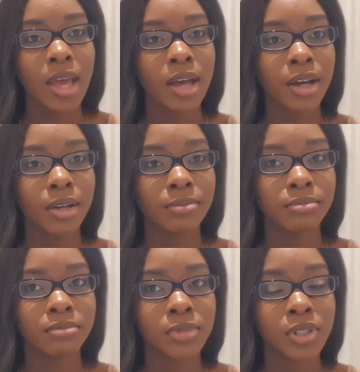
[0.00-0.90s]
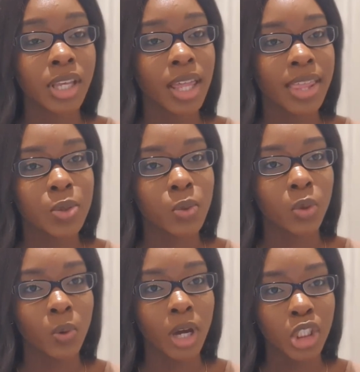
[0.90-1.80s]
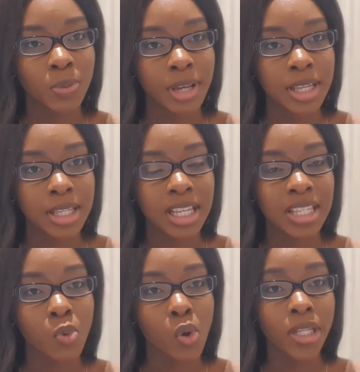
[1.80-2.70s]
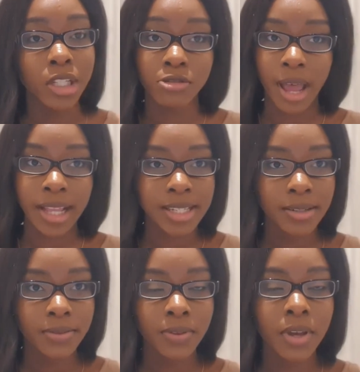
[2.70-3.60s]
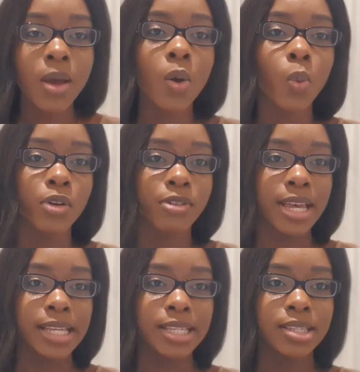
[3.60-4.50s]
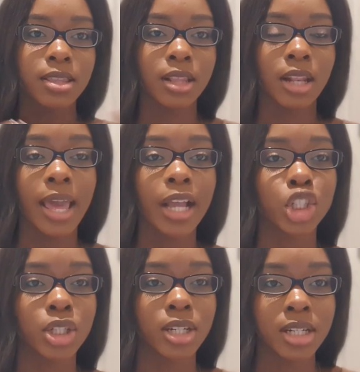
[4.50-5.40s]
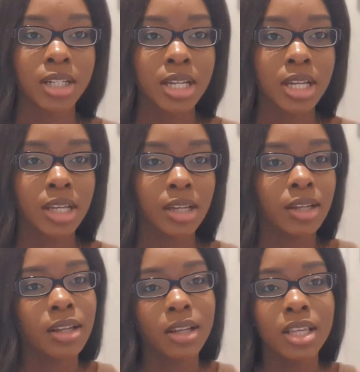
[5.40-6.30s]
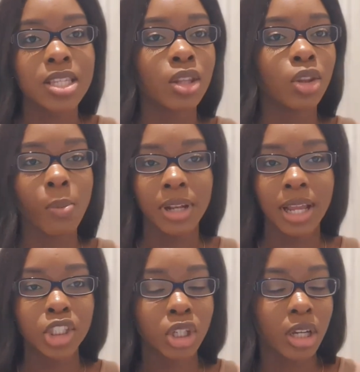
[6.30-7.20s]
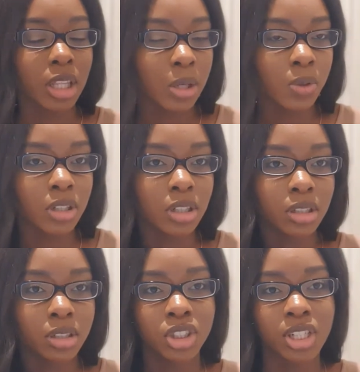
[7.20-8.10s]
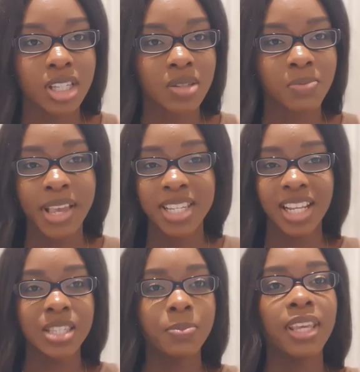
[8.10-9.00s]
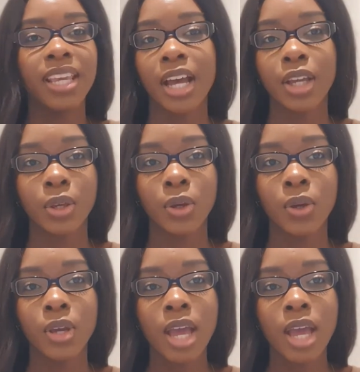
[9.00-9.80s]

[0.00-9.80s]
So yeah, that's what the workshop is. It's more interactive, whereas the lecture is normal lecture. They will just basically speak at you.